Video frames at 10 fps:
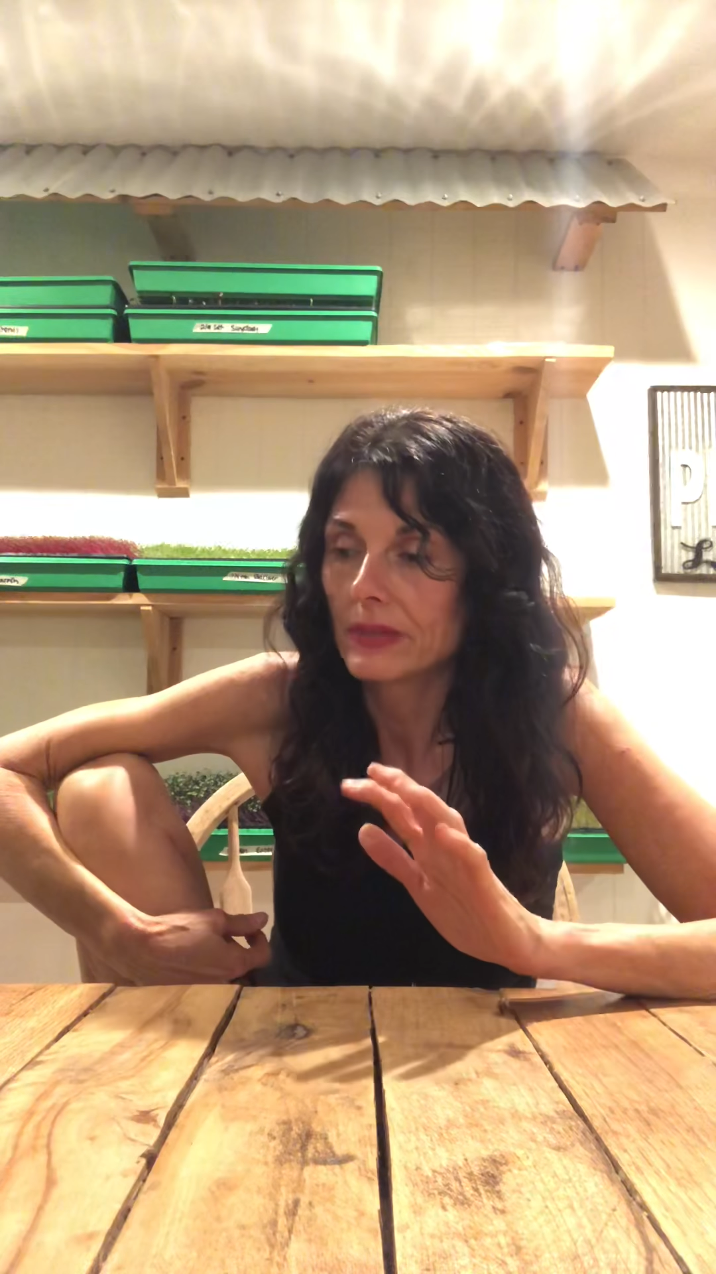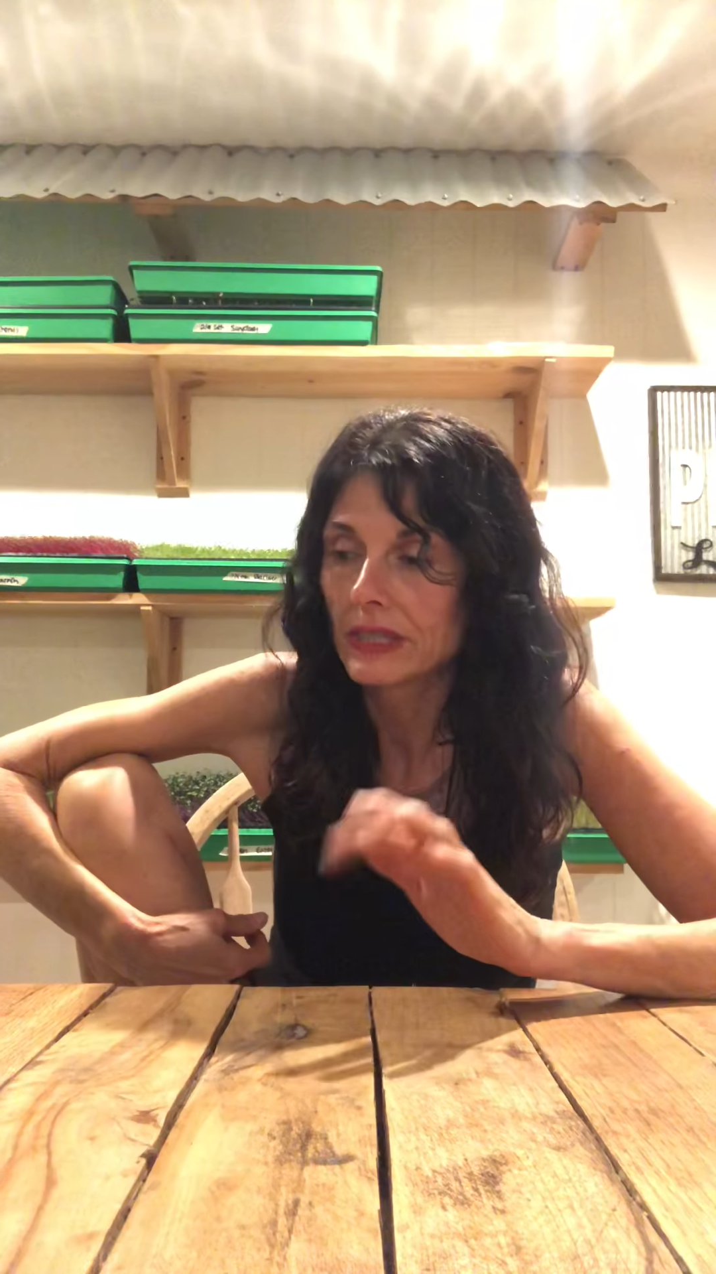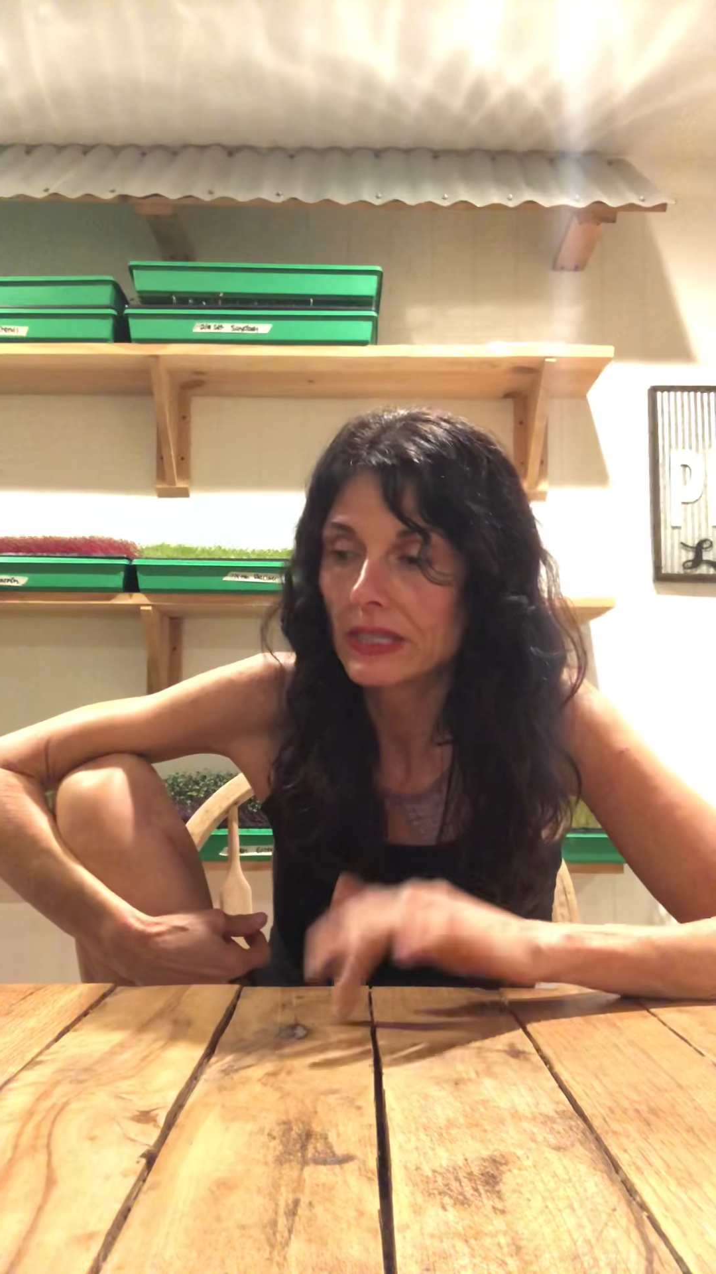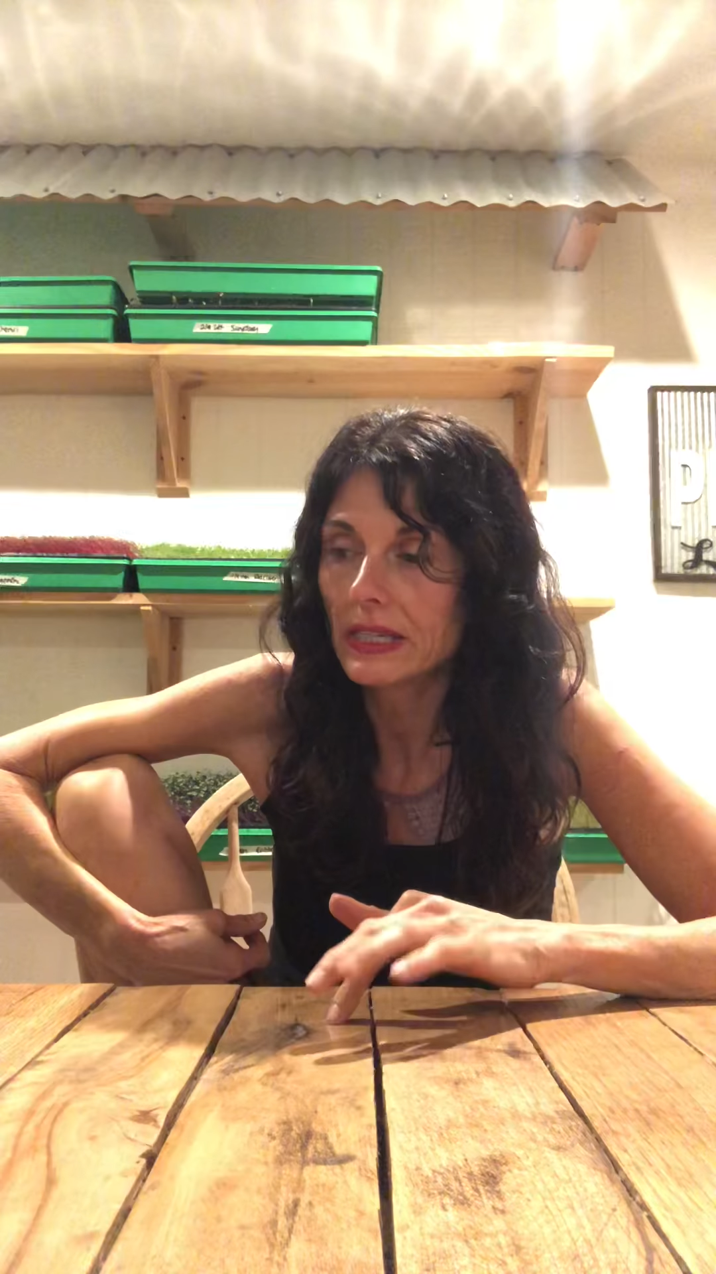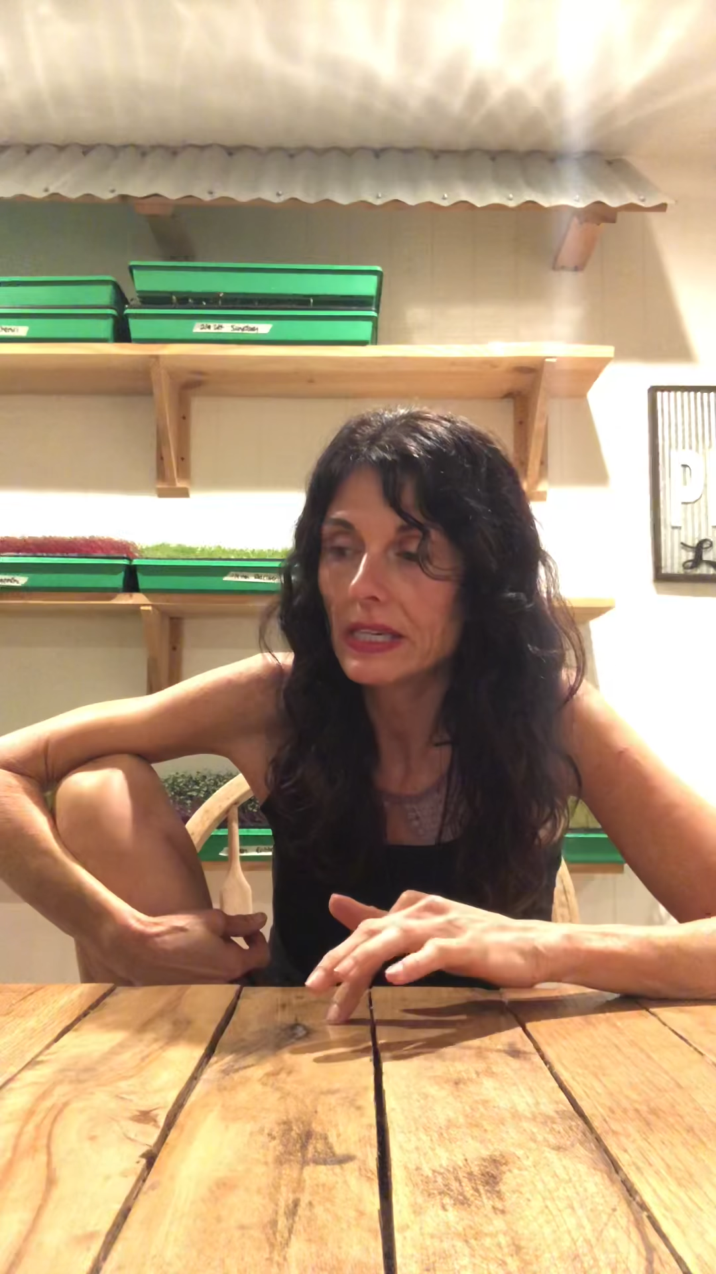the
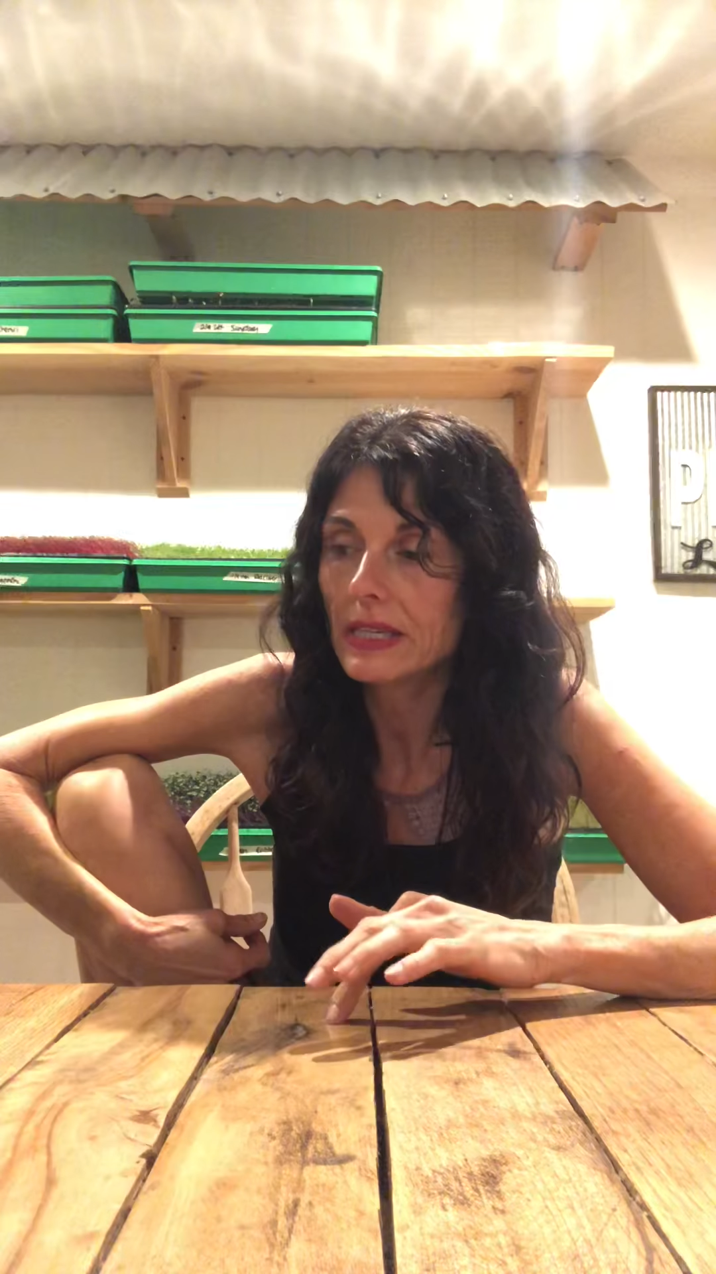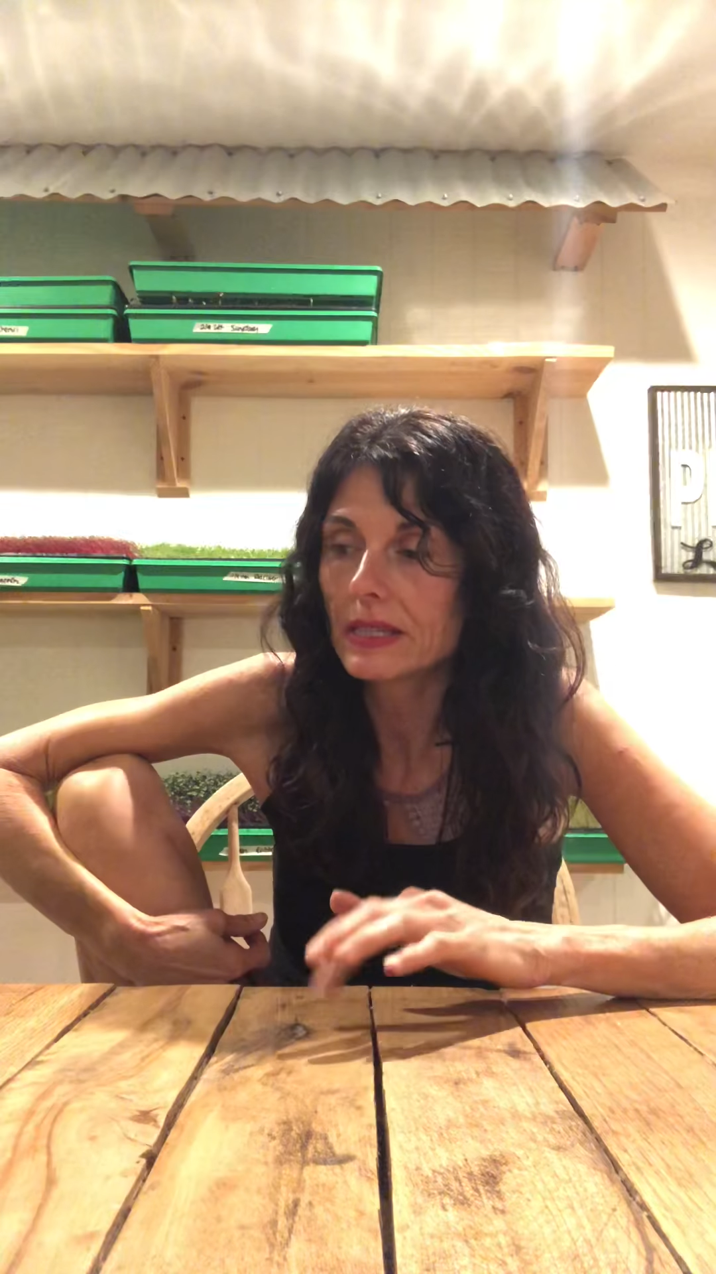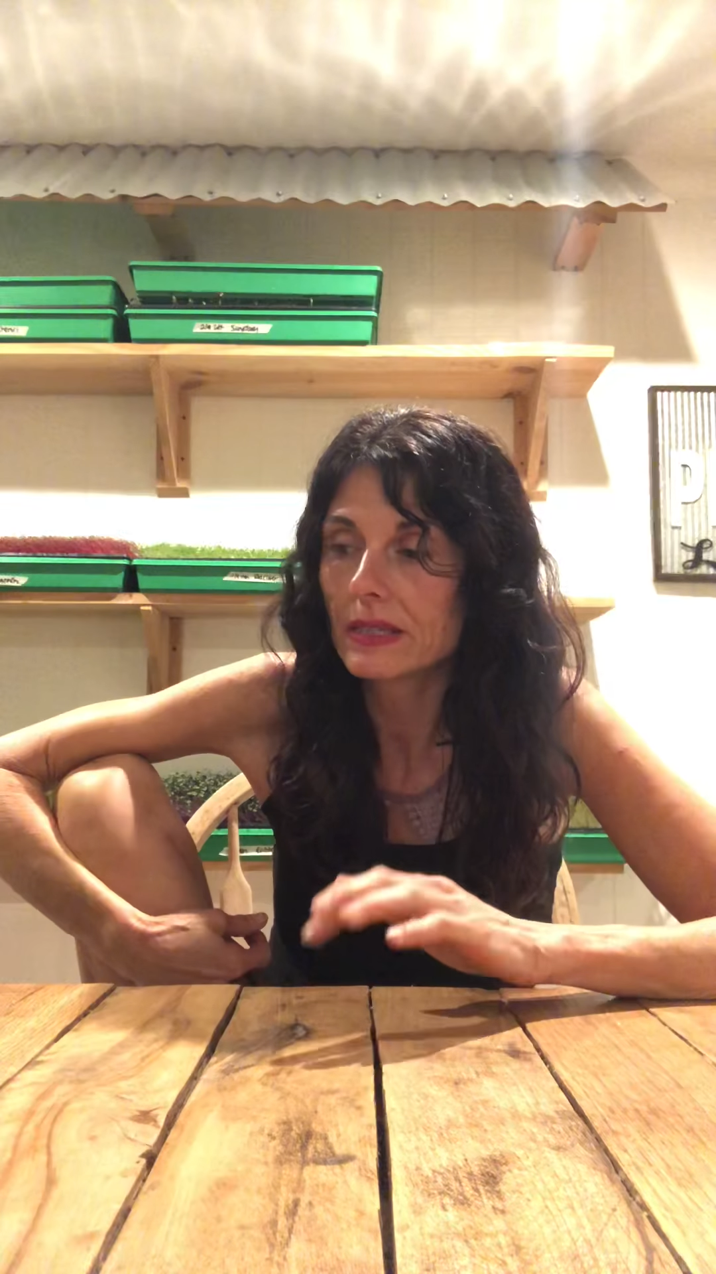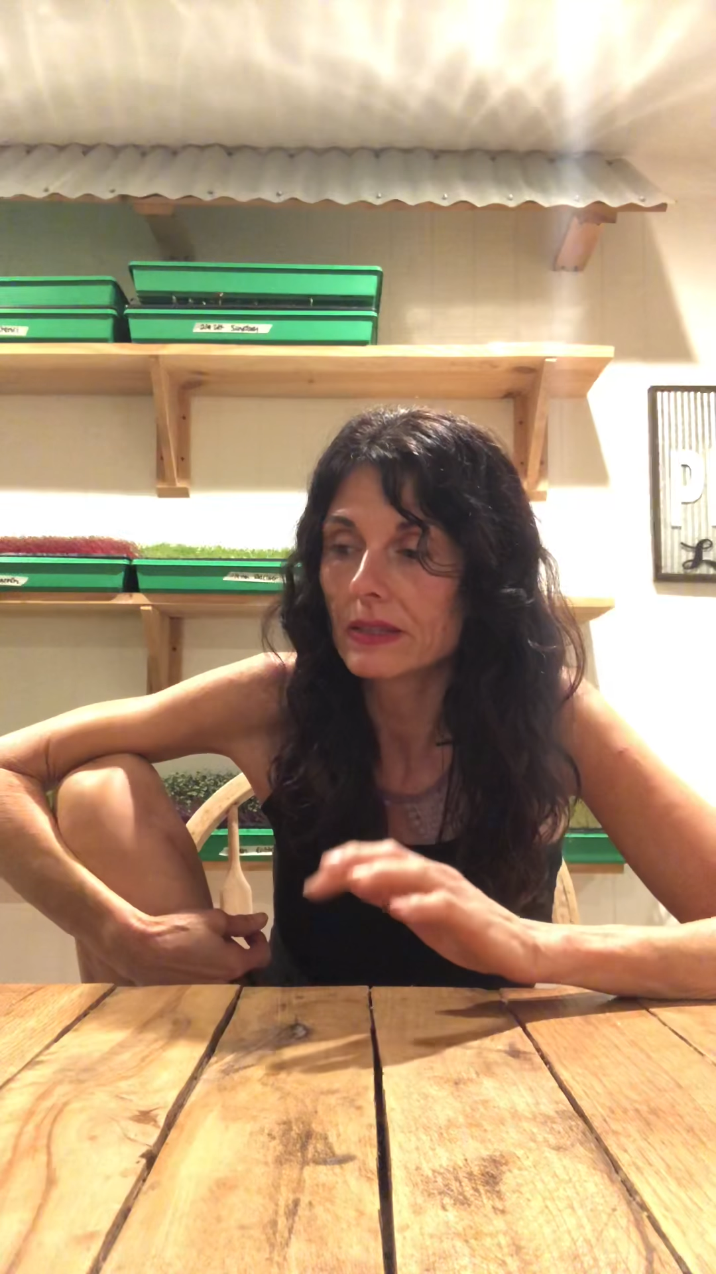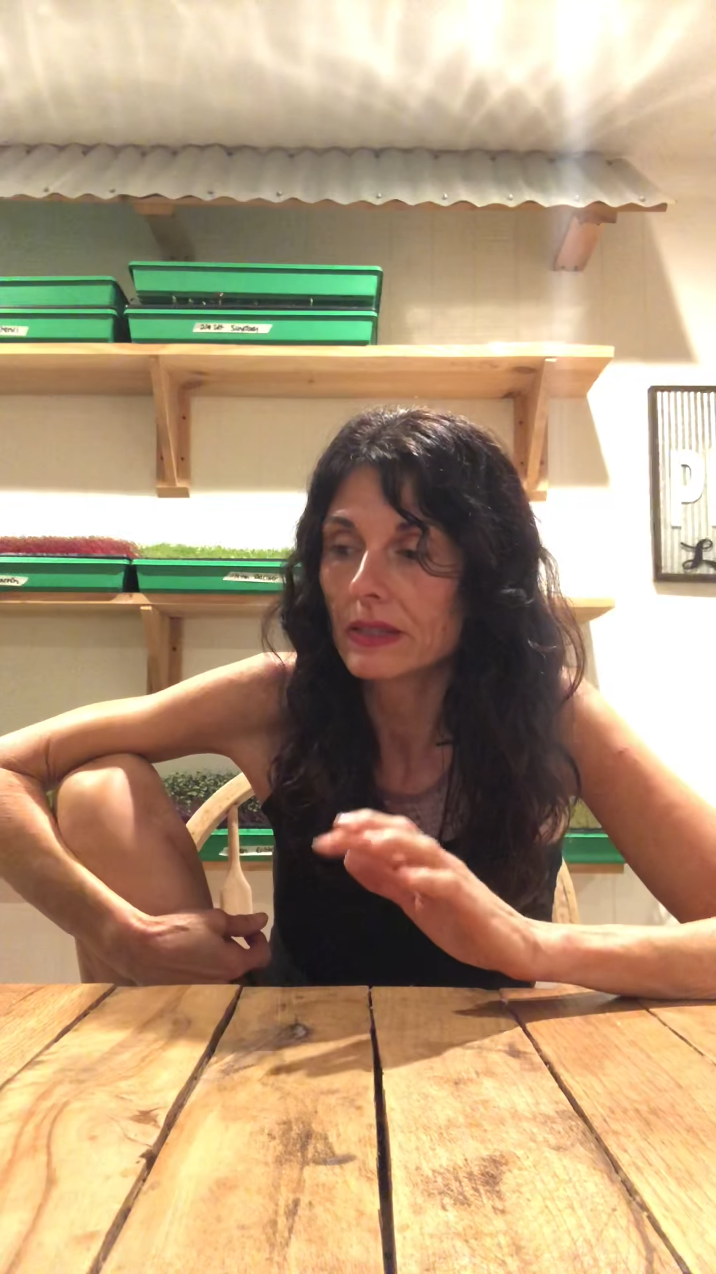seeds,